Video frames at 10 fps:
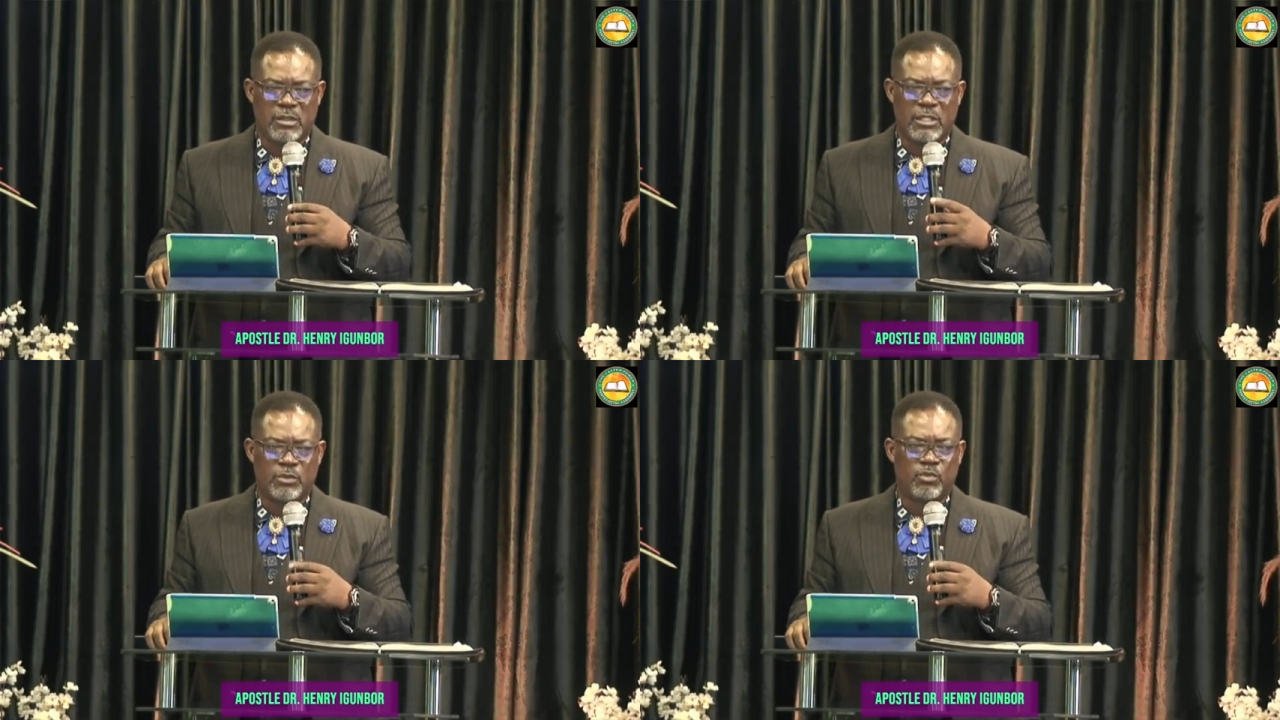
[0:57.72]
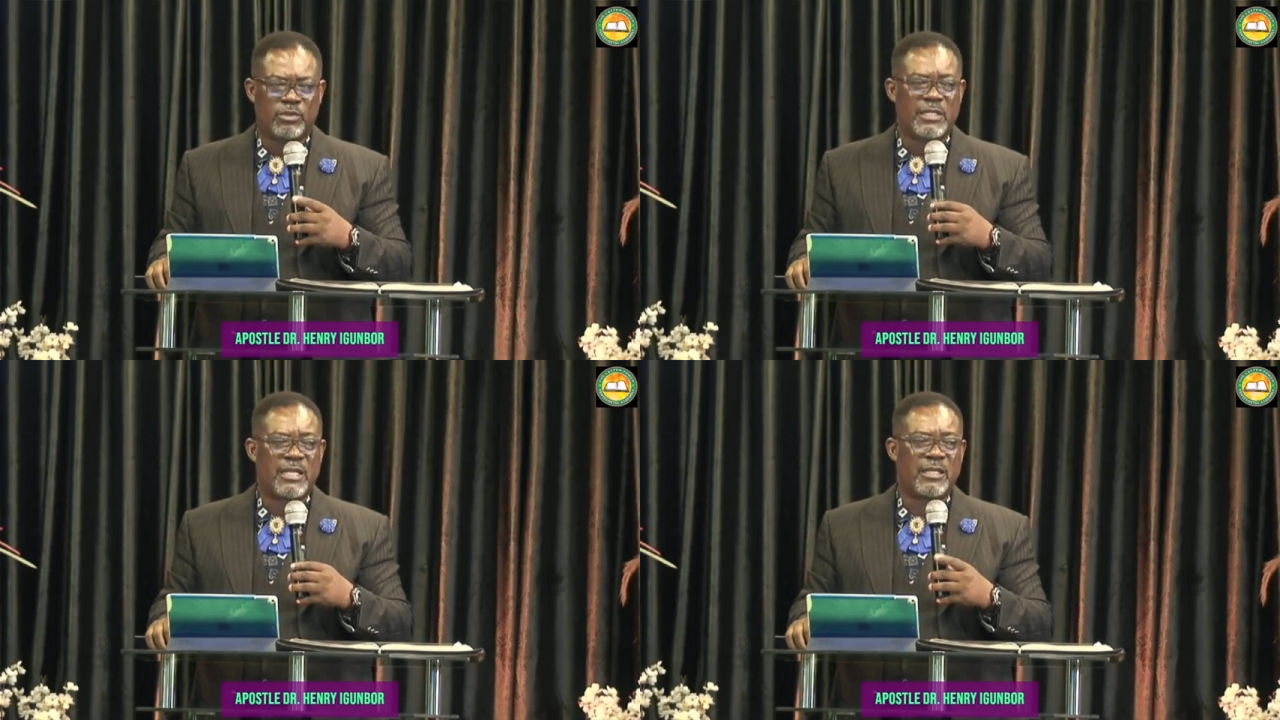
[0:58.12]
it will
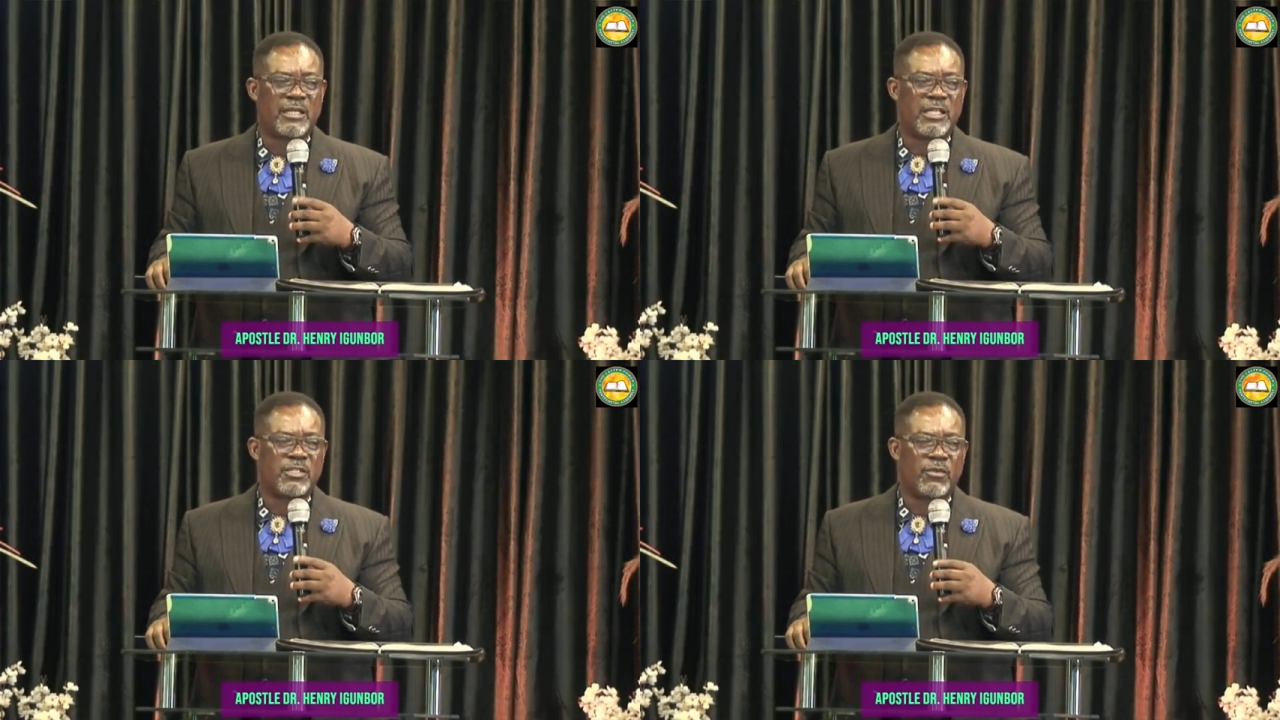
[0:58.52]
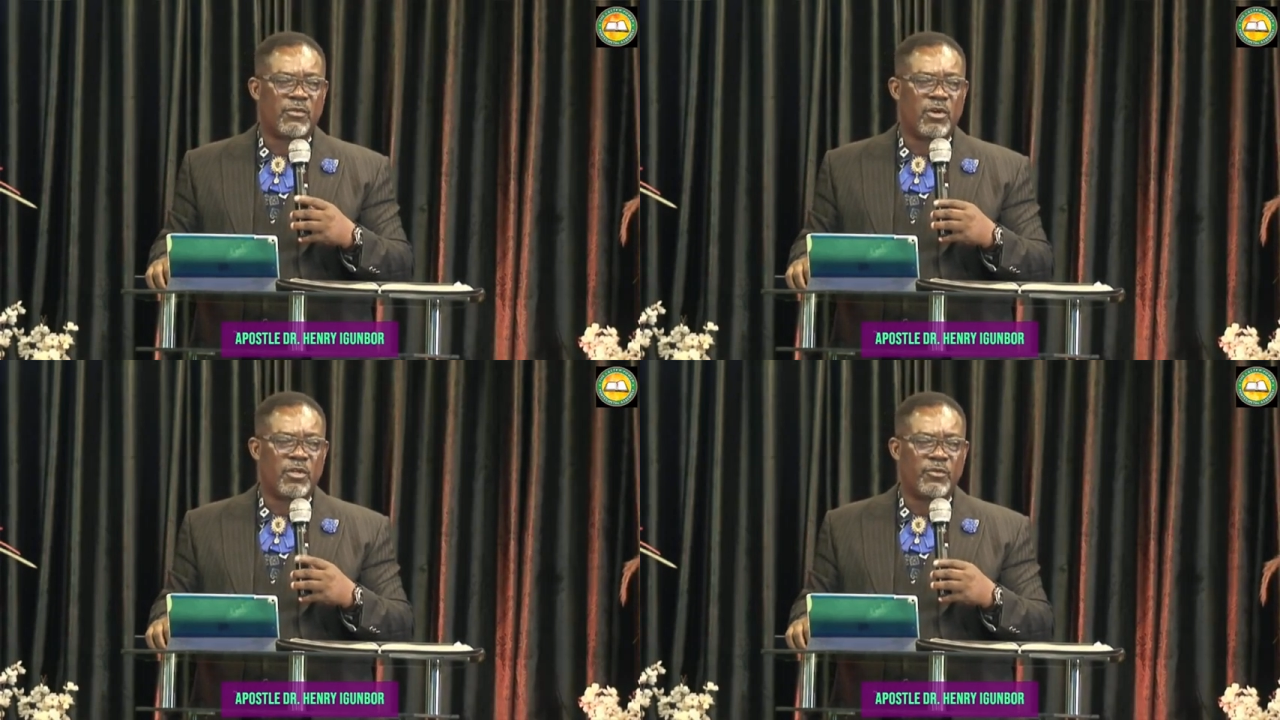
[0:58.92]
take the grace of
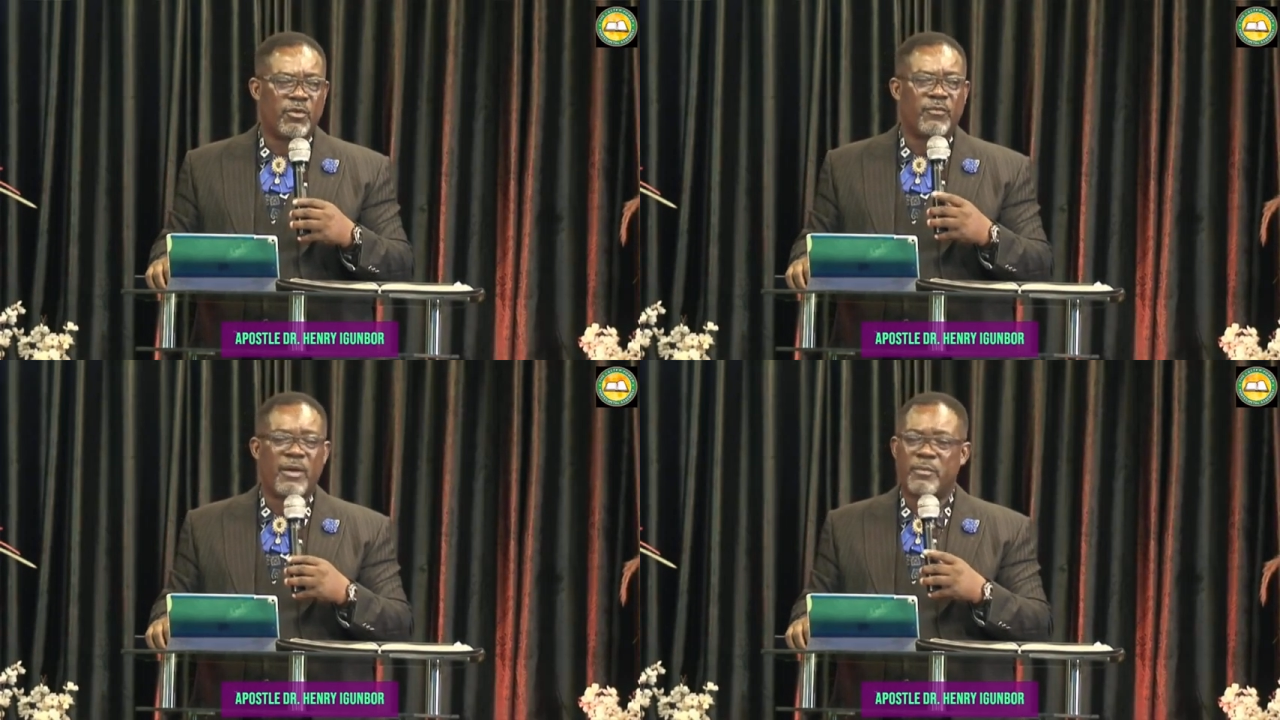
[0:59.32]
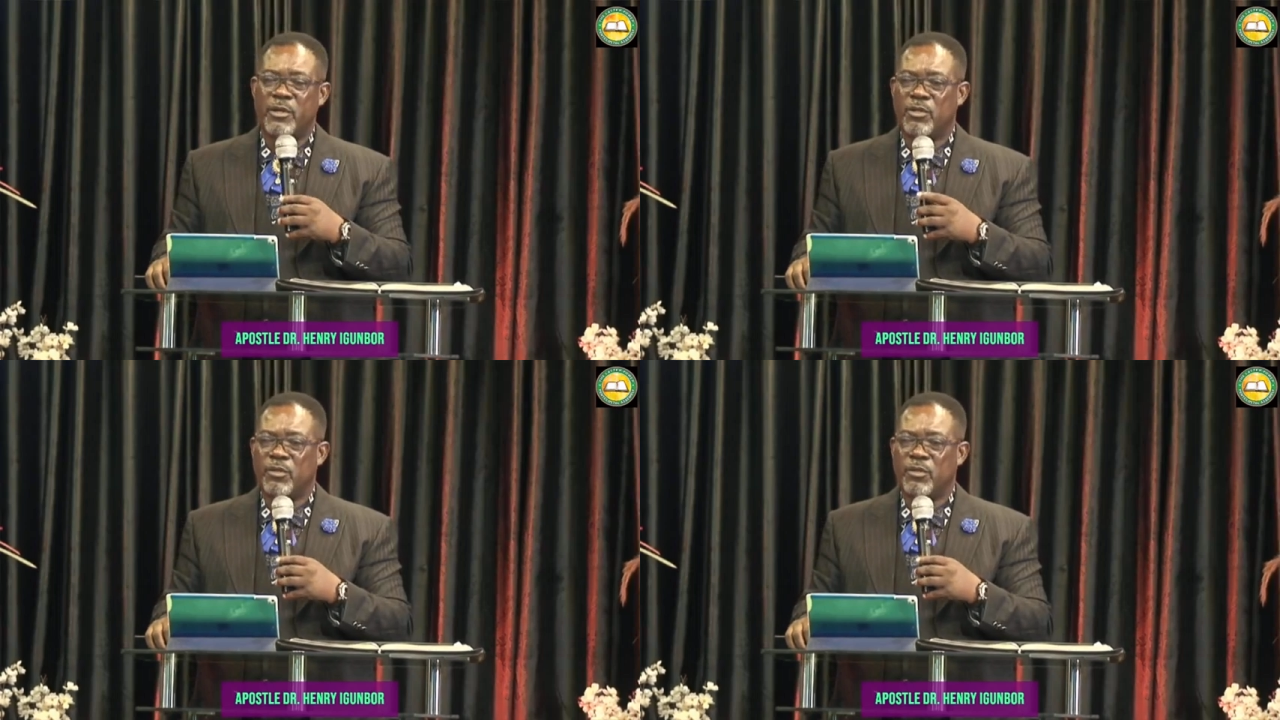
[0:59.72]
God if your family